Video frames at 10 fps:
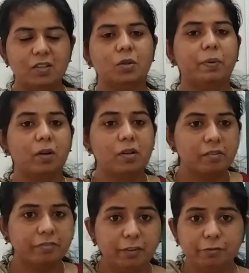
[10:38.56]
Understood?
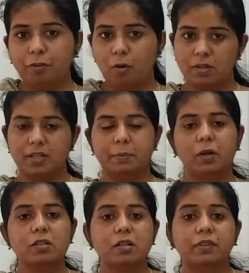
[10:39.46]
Because of that force,
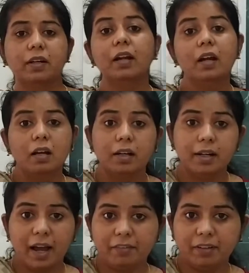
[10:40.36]
because of that
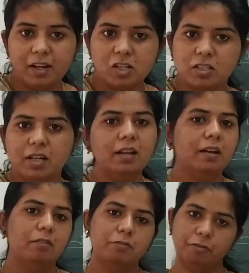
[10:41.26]

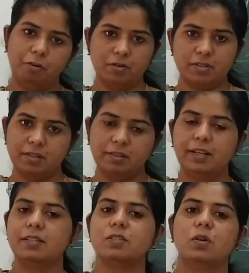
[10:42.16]
gravitational force.
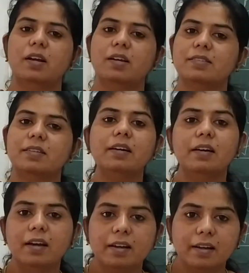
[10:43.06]
That is known as
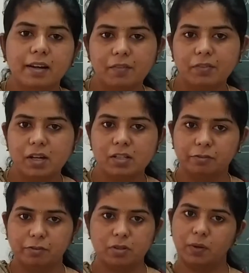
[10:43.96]
the
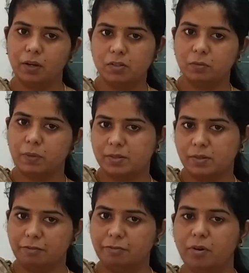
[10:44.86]
gravitational force. You understood
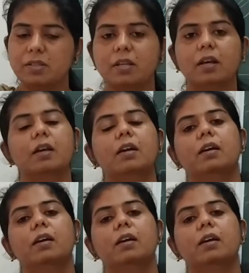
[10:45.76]
muscular force?